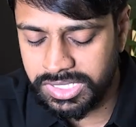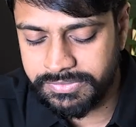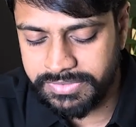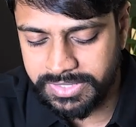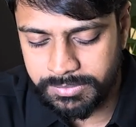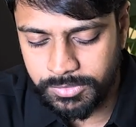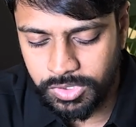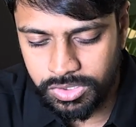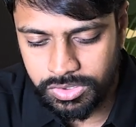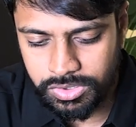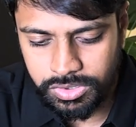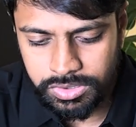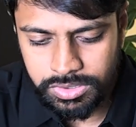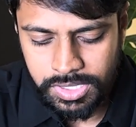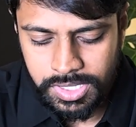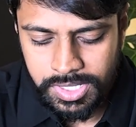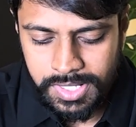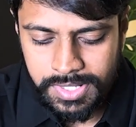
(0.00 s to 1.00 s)
if I'm not
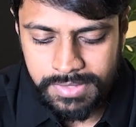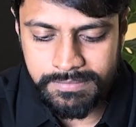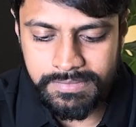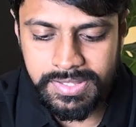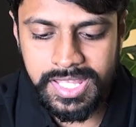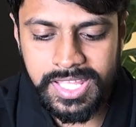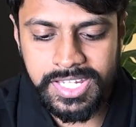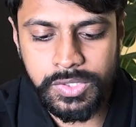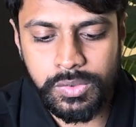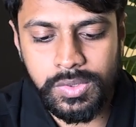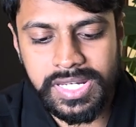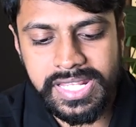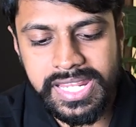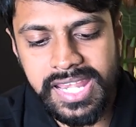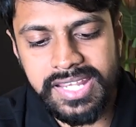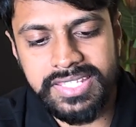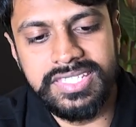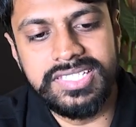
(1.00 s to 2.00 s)
wrong. Where you will get